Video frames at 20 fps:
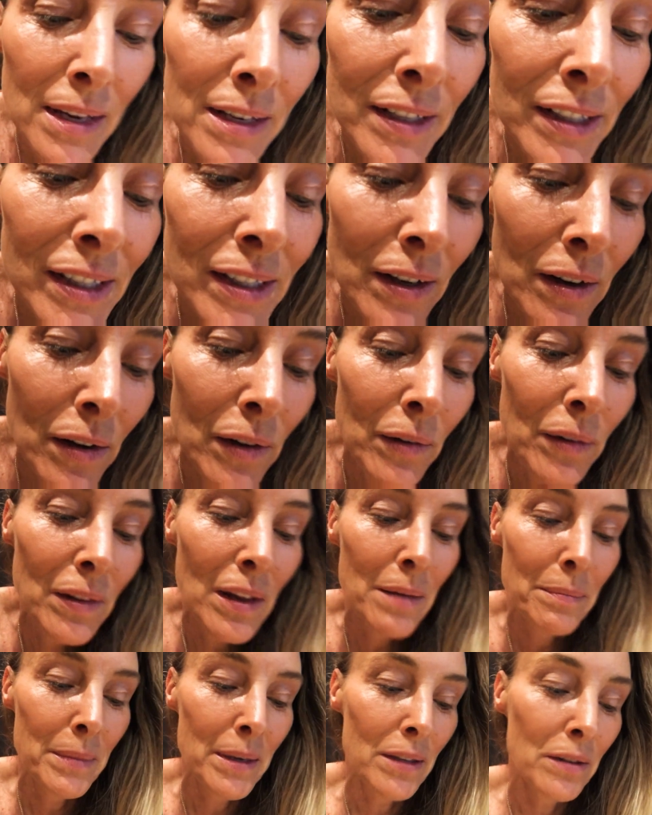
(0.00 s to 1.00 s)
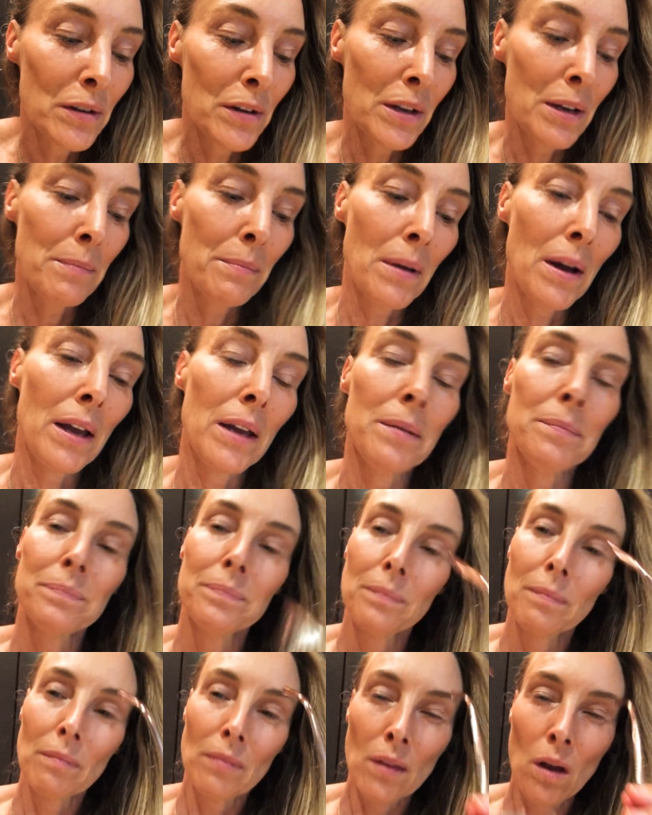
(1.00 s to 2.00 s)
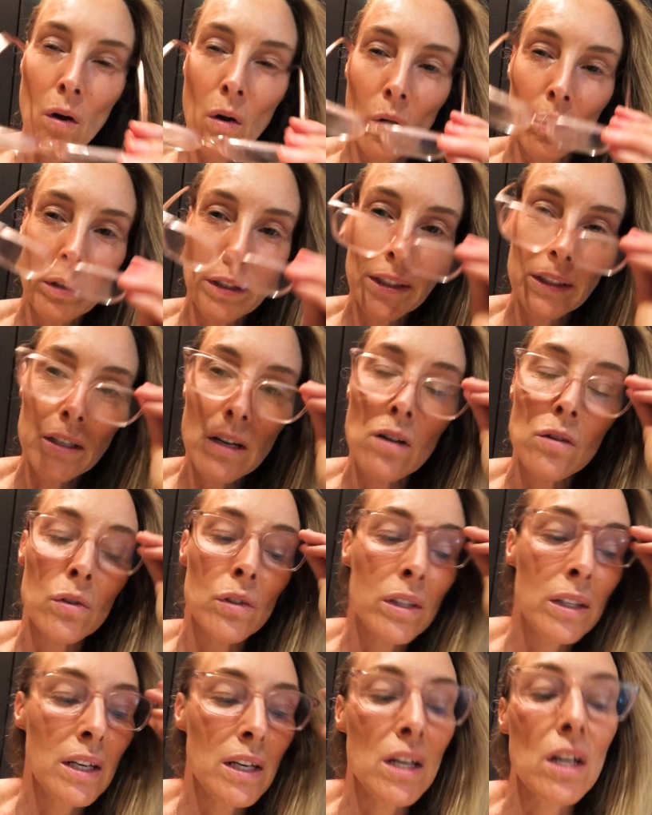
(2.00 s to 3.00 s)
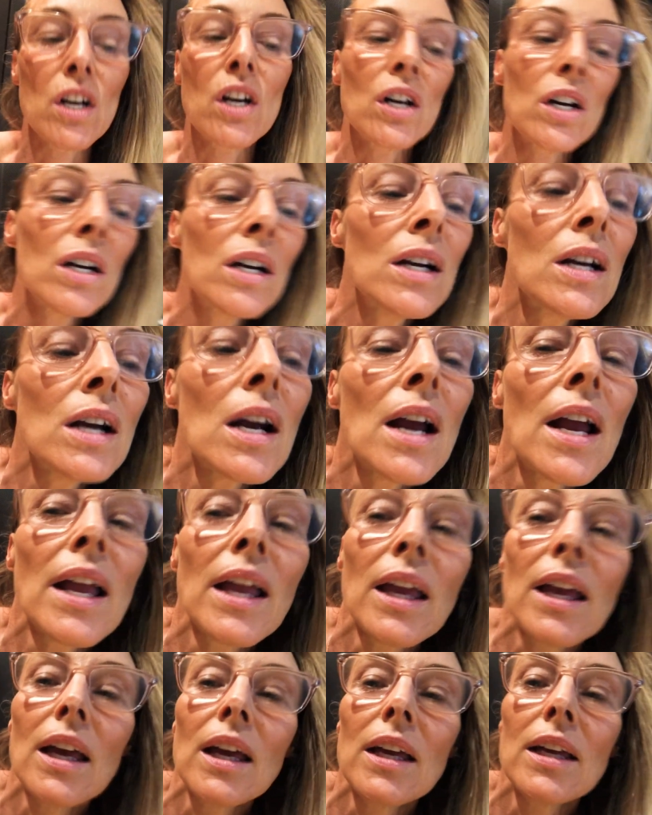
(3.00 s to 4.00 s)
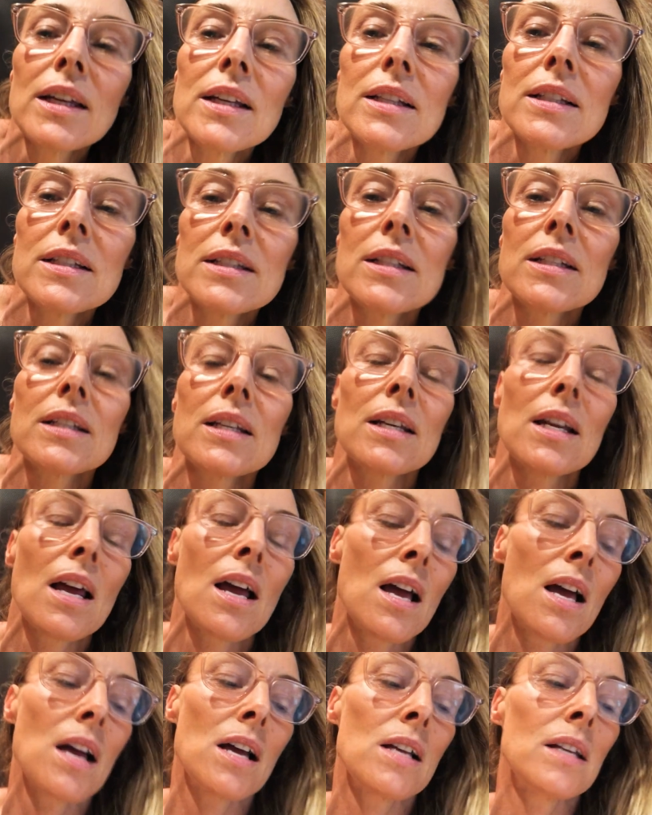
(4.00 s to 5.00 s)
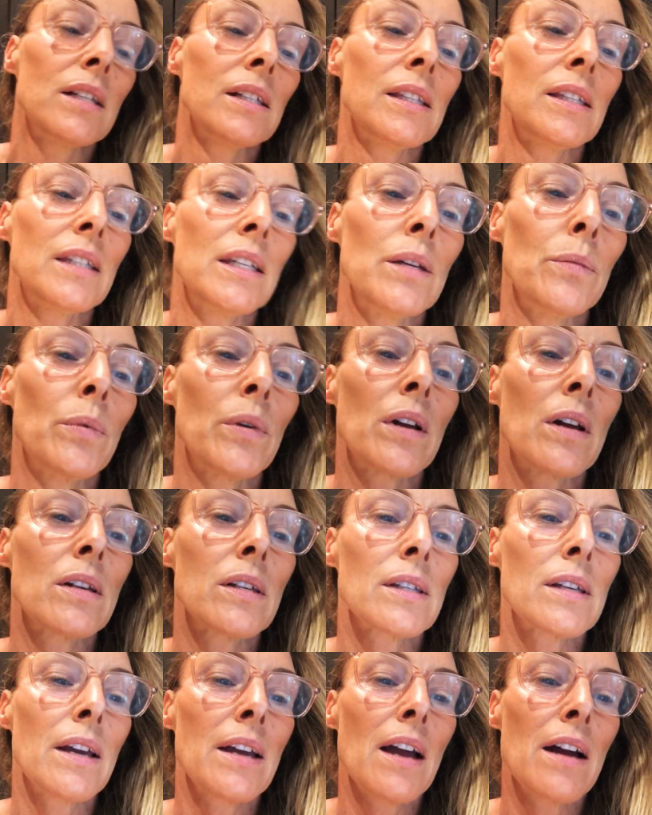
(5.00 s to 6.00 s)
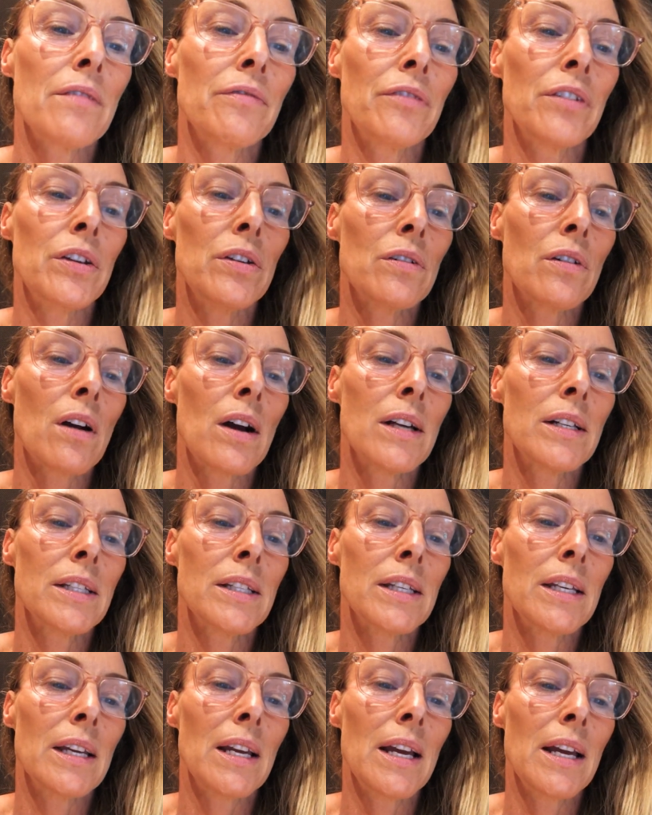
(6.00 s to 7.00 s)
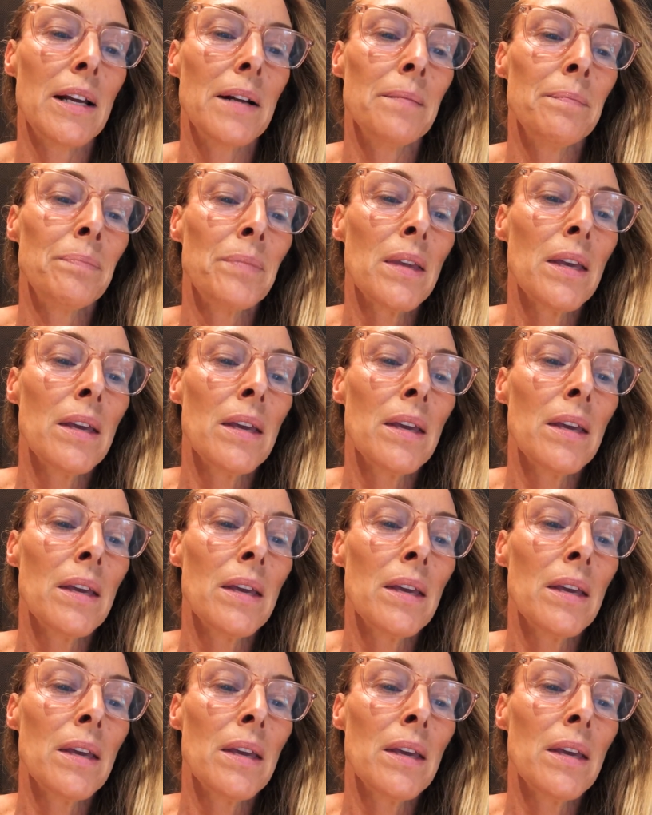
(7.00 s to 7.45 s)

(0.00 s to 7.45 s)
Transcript: So let me look at my holy notes here and see what else I have for you guys today.